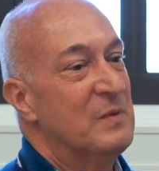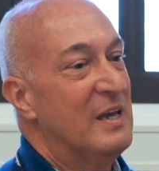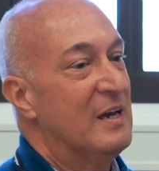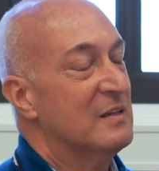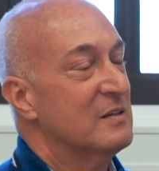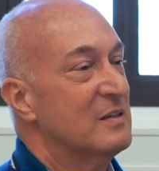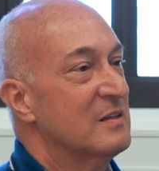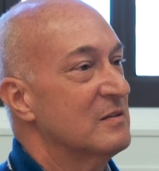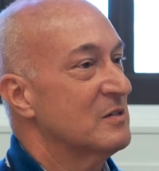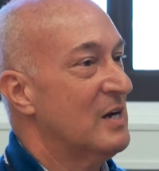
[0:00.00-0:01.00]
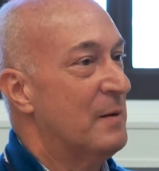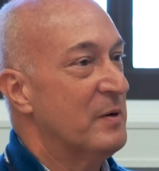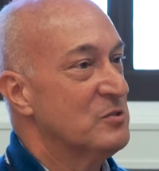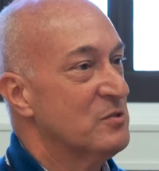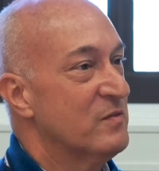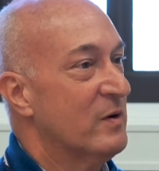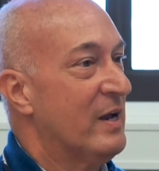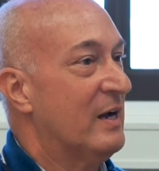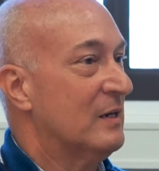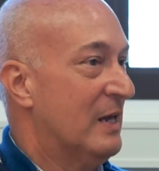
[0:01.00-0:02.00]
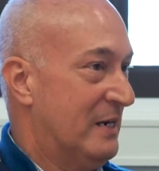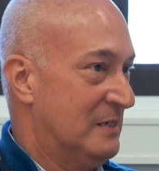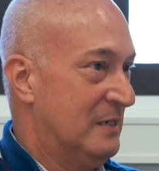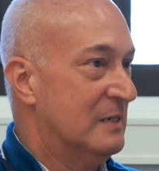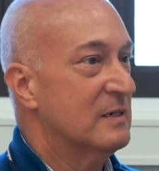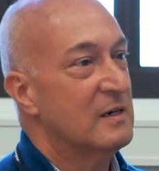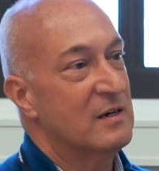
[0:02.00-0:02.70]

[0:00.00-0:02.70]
And the topics are very eclectic,